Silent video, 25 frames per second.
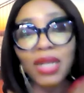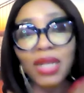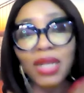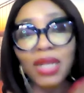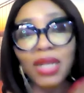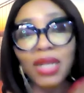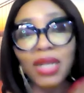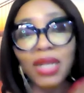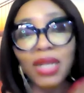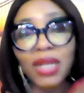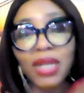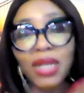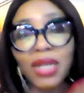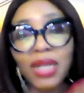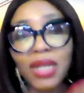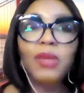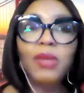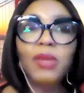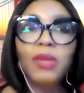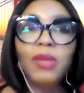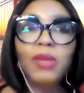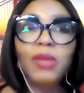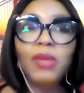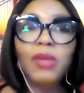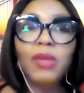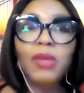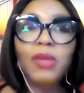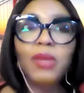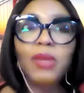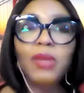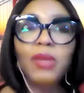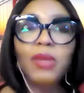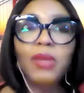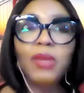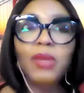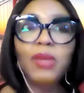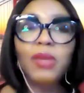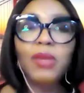issues. People
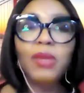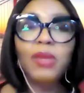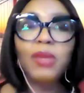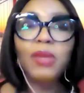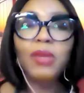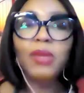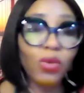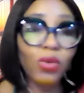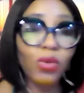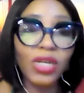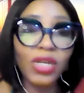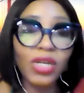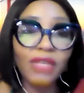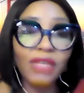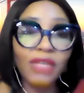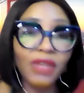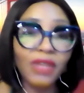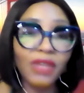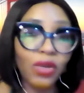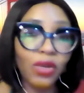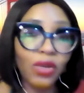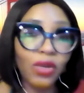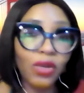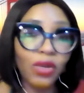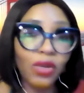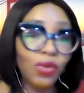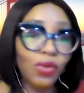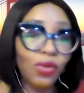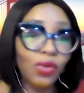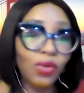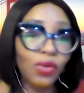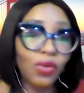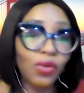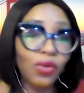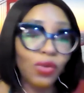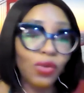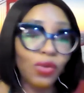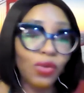who work alone, people who
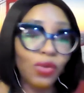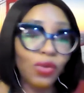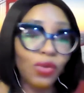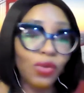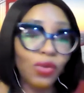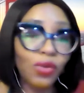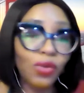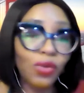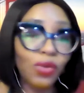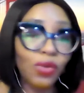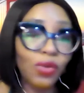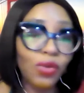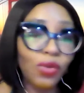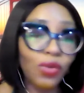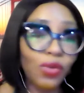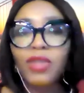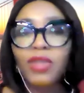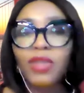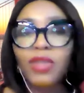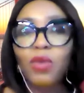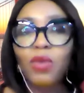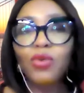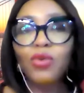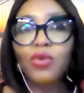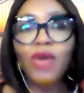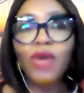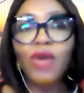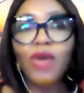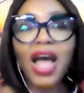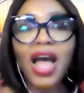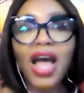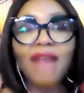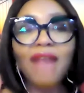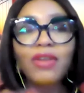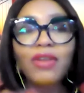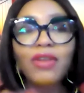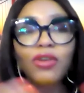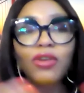live alone, who don't have any family,
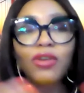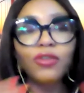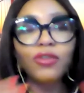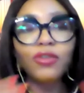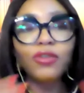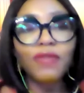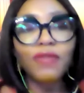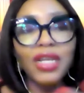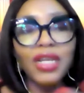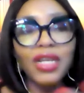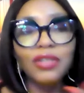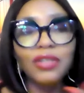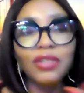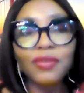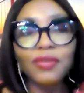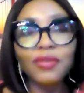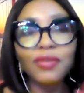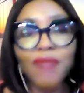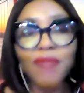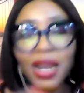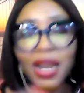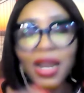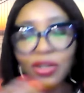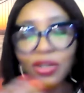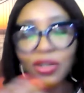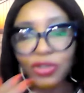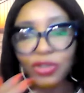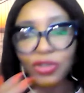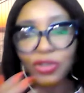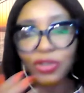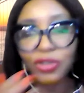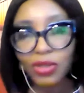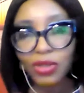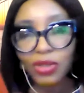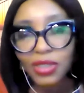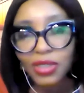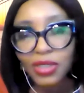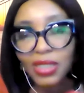will not have a lot of
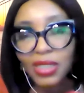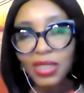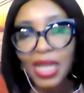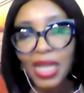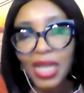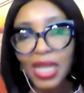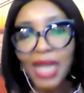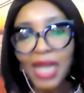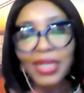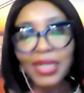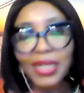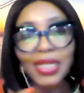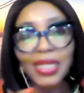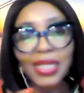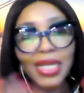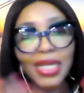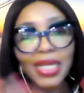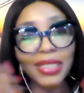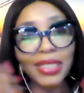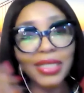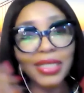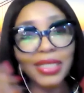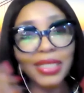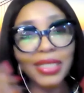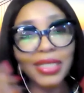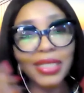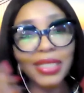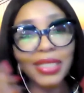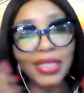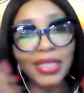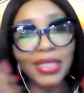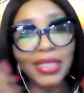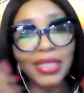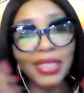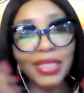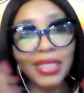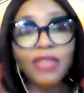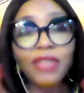interactions and things like
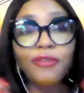that.